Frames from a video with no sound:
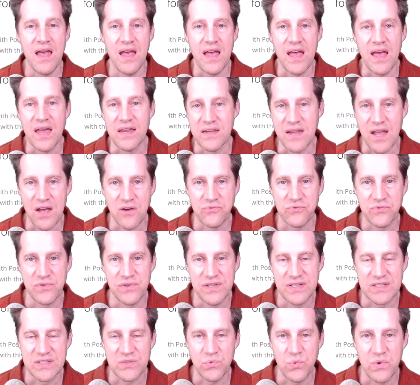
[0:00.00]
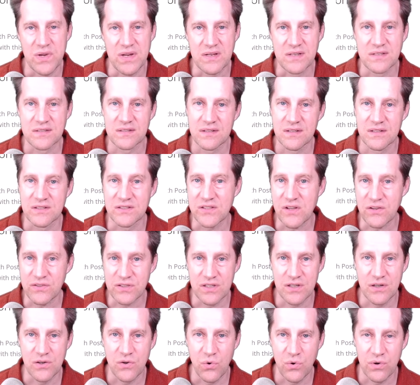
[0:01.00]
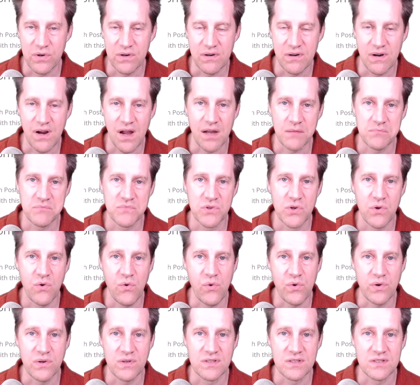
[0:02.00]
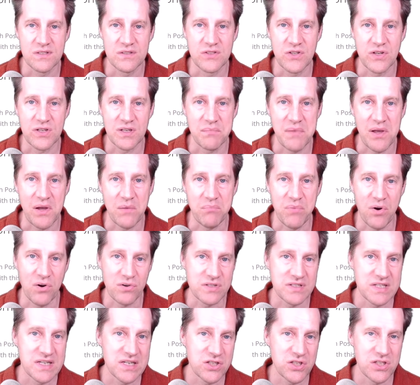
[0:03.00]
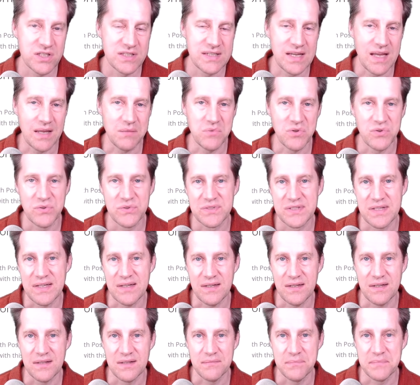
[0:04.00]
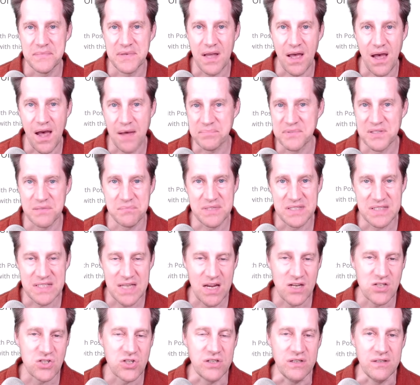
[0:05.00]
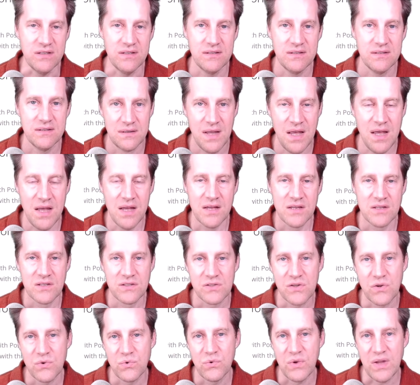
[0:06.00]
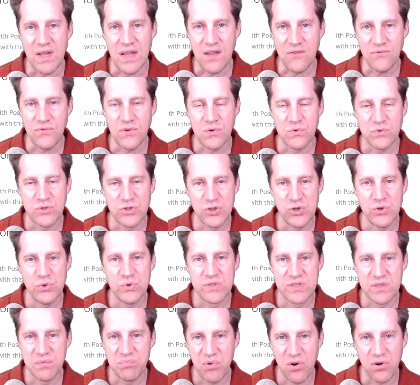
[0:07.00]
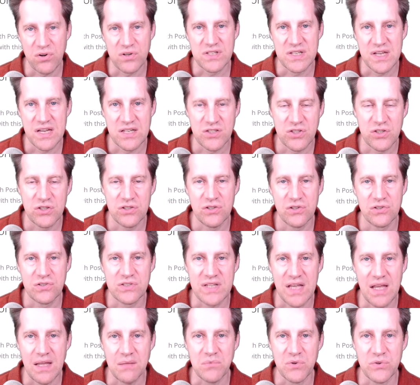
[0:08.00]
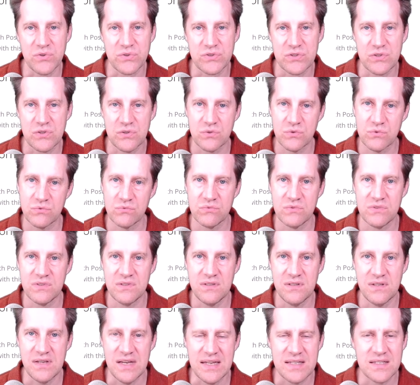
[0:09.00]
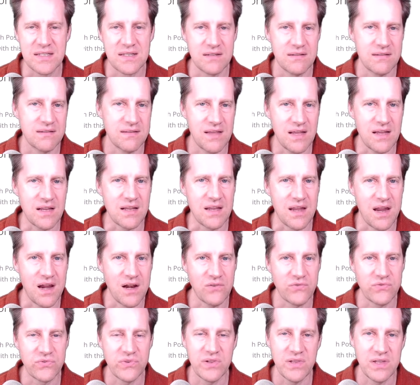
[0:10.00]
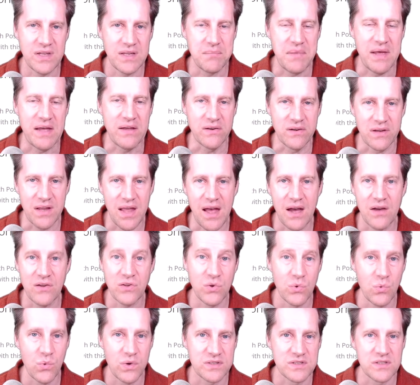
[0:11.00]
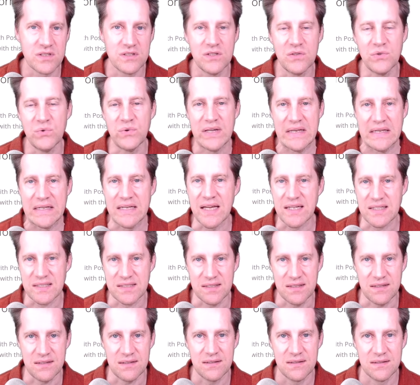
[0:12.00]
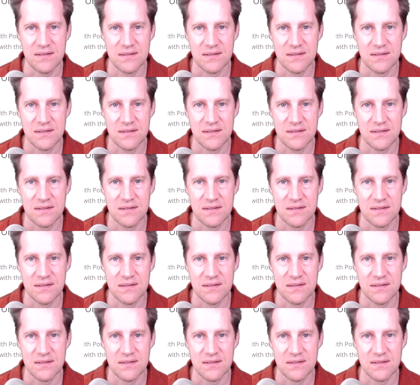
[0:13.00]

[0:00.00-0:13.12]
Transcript: And now for this week's consulting corner, I'm going to talk about partition tables and optimization. So if you choose to partition your tables, you need to think carefully about how you want to do indexing.